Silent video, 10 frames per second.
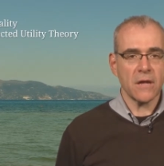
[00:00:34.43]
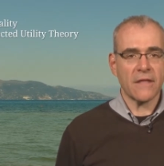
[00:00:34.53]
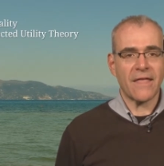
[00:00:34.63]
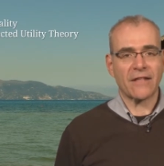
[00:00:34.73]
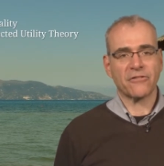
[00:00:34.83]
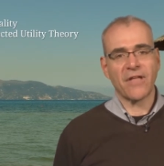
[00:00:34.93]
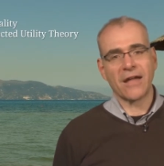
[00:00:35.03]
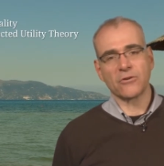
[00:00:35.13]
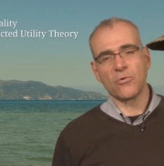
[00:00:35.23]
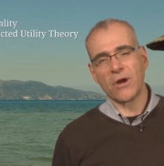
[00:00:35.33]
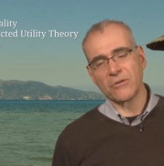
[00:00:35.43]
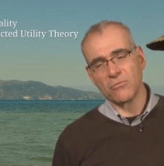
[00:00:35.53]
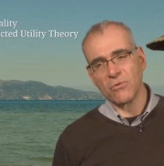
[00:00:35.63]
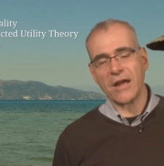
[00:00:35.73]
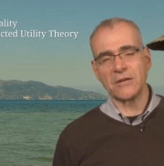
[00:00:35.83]
And that's not quite
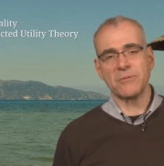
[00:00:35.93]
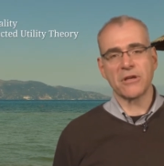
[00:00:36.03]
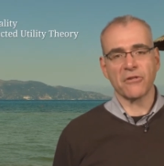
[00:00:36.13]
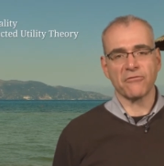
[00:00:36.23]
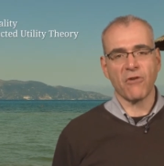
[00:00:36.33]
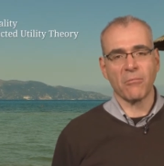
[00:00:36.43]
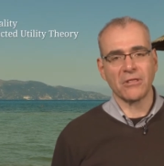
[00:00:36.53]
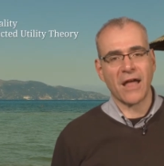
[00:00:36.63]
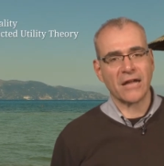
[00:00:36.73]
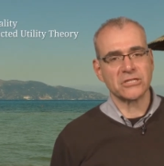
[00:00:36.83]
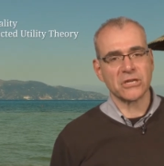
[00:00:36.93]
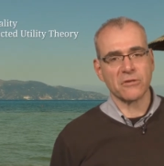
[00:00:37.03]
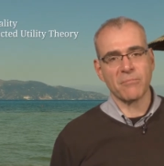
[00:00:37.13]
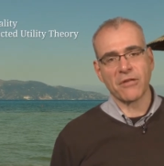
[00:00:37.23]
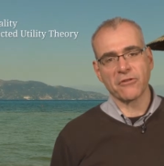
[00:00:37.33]
right, because formal logic
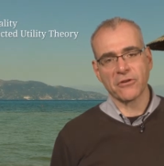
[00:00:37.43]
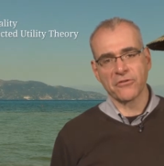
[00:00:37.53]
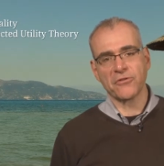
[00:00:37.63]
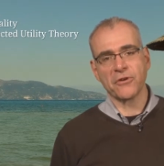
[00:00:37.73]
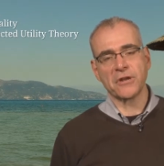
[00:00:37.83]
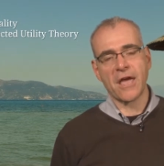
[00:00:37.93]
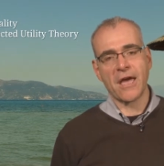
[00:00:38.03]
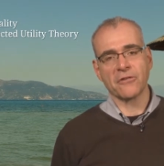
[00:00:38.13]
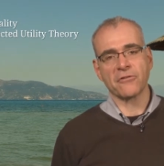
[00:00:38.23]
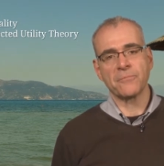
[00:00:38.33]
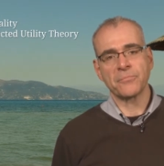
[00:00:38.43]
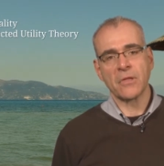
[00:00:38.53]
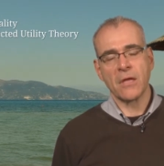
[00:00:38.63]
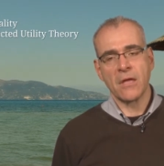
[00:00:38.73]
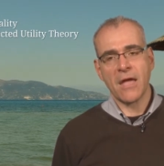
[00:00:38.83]
is best understood as
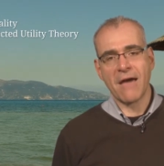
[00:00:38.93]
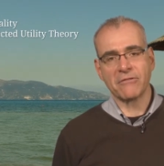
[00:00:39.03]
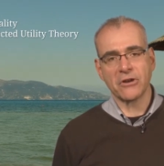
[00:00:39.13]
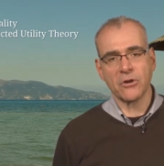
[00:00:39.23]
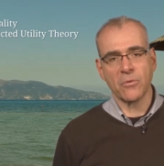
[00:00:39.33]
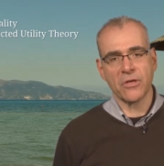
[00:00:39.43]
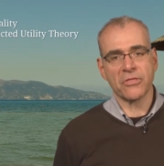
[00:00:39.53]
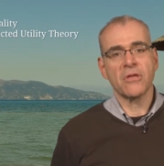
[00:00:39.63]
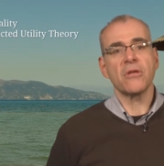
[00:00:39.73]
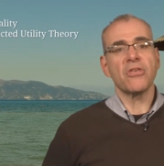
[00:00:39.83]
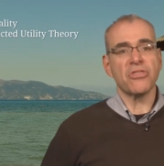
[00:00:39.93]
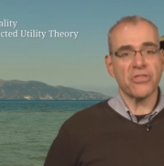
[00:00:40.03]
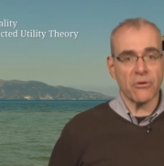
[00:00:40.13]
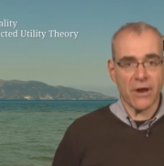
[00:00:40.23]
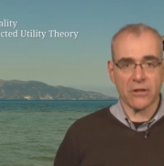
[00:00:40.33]
having to do with
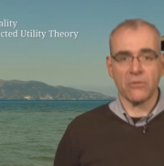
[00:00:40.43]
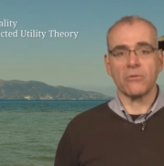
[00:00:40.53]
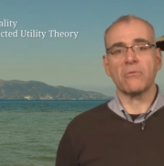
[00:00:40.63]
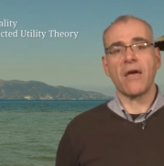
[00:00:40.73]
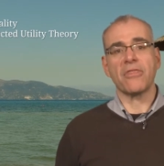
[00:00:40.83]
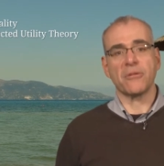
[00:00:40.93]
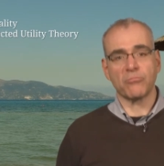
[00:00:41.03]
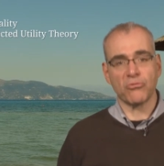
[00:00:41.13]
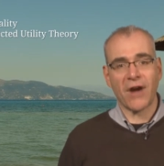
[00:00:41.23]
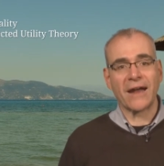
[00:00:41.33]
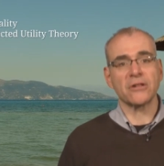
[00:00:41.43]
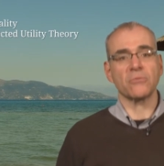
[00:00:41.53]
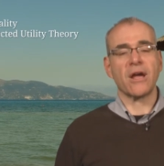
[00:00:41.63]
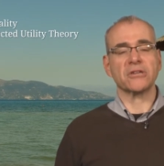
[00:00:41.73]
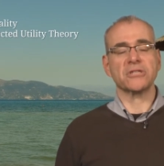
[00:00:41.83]
theoretical rather than
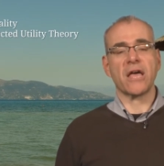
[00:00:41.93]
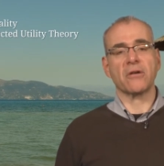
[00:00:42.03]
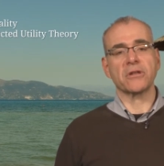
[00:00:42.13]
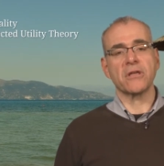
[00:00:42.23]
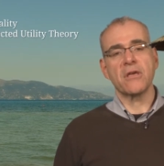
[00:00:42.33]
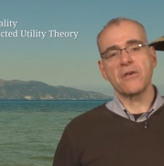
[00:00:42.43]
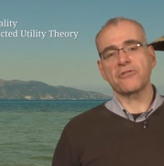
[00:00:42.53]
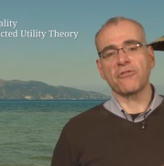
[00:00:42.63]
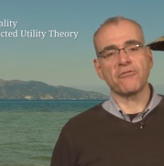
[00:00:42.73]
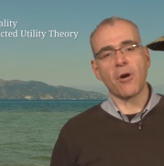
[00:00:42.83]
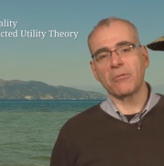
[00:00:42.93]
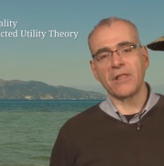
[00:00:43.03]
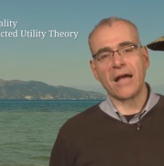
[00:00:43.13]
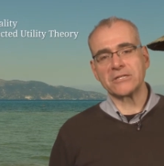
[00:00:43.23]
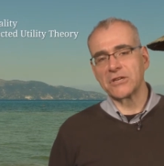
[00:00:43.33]
practical rationality. So formal
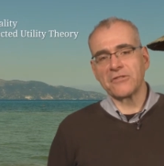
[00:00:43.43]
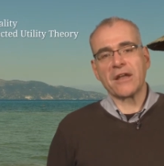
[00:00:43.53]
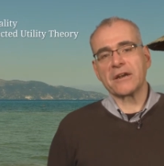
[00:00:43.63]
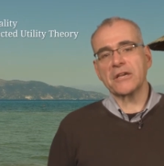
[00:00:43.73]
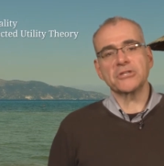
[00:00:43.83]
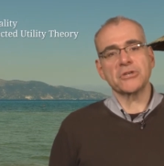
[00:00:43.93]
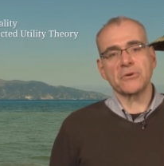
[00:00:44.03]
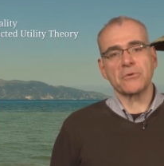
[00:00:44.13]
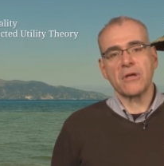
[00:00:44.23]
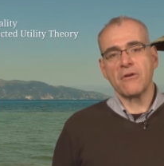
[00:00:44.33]
logic is not an issue